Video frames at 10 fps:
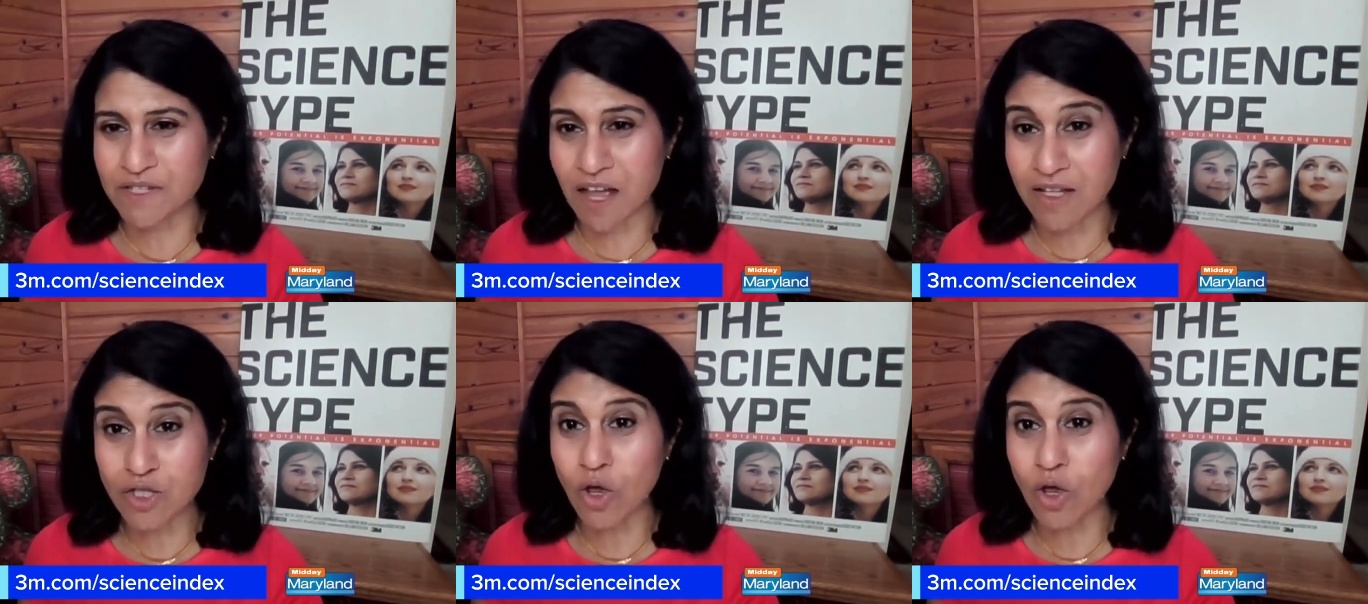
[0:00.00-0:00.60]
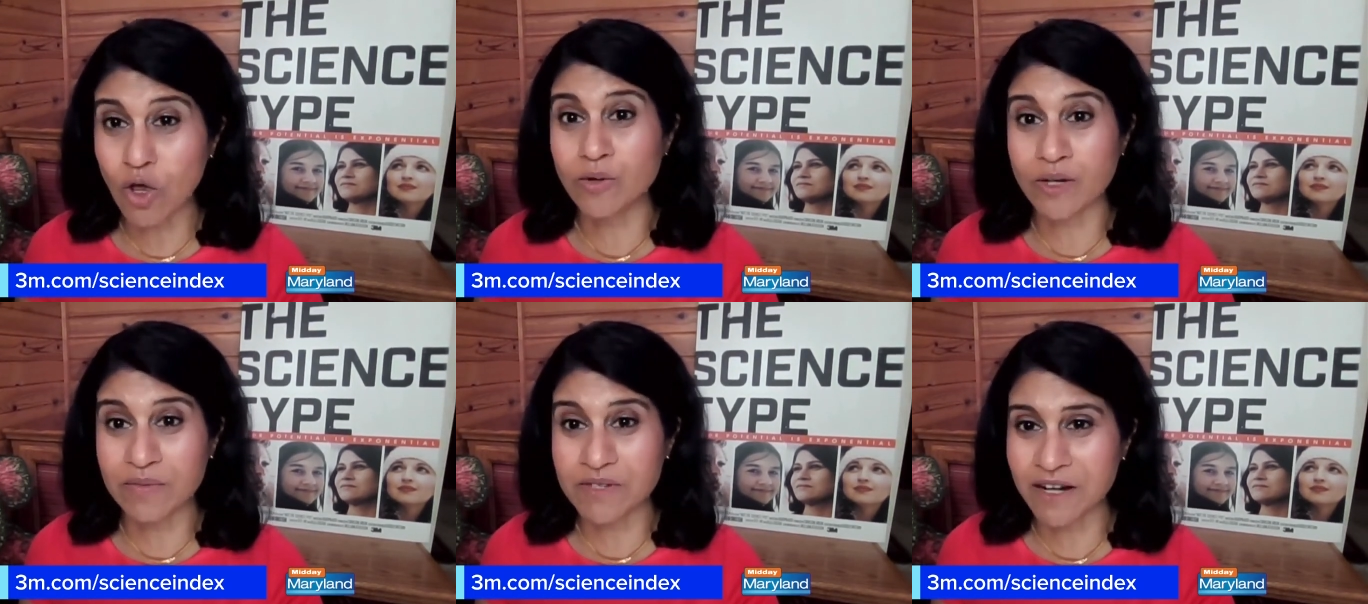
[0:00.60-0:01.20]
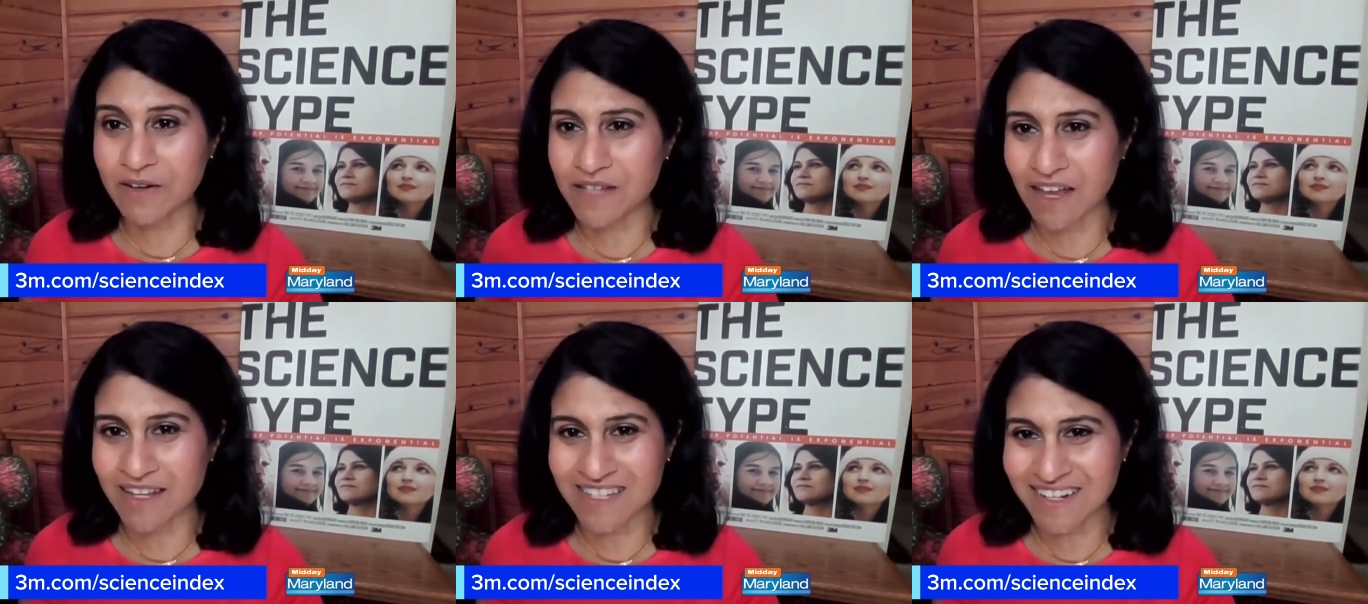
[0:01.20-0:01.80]
Speaker 1: science called 3M State of
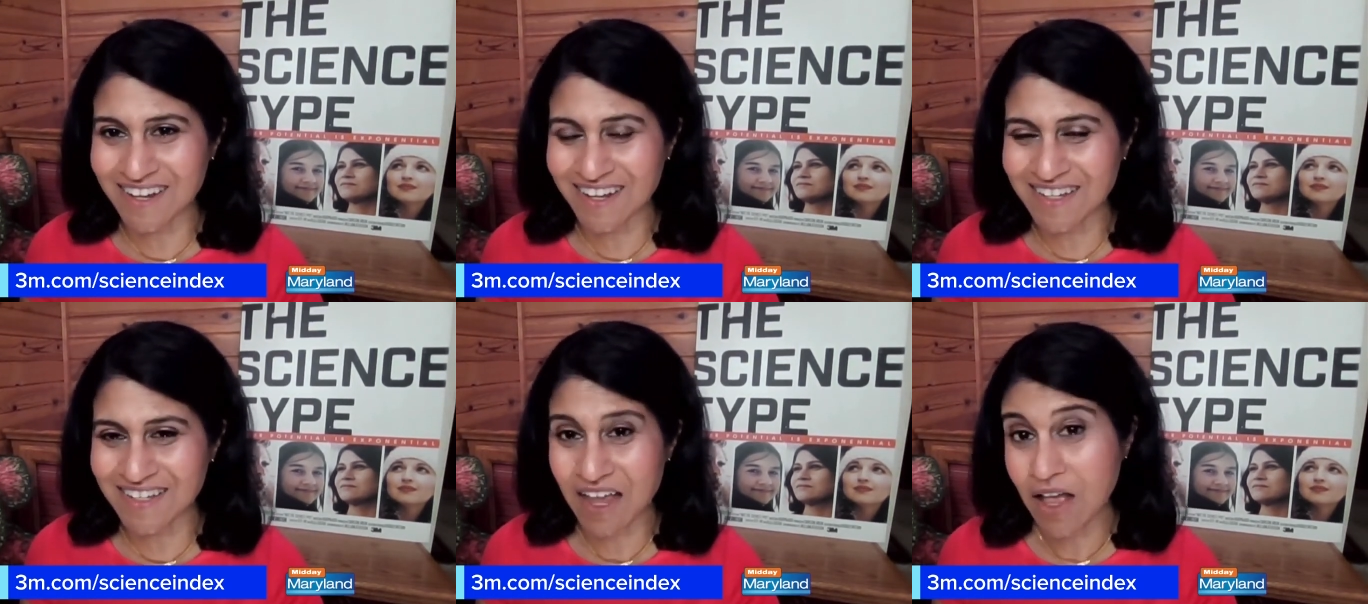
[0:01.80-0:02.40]
Science Index.